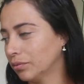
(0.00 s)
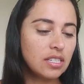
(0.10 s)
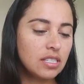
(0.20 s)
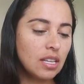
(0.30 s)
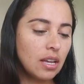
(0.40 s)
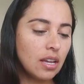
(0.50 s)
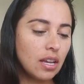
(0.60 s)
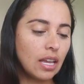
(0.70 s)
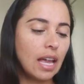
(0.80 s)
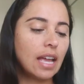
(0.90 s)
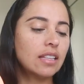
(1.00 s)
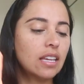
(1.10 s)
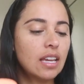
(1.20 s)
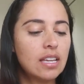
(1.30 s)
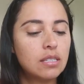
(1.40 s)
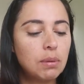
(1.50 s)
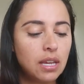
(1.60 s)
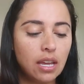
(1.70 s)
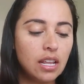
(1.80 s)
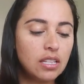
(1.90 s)
This is the Candy Kiss
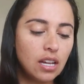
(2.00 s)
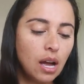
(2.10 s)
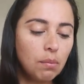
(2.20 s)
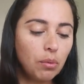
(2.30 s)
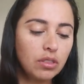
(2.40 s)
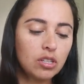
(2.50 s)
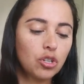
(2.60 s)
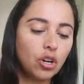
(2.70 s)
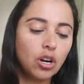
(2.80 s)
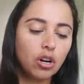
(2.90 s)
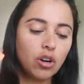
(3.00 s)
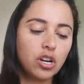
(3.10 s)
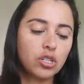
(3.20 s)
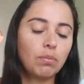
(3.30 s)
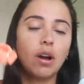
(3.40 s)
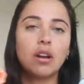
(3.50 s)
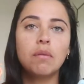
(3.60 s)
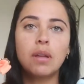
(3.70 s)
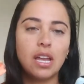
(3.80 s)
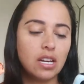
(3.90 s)
bikini top with the Sugar Crush
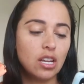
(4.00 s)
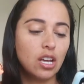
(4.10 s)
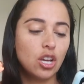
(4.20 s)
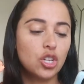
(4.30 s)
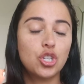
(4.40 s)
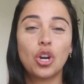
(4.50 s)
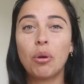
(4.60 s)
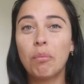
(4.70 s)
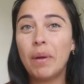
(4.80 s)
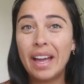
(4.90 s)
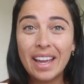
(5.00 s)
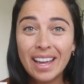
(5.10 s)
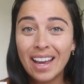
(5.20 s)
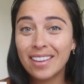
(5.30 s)
bottom in Sherbet.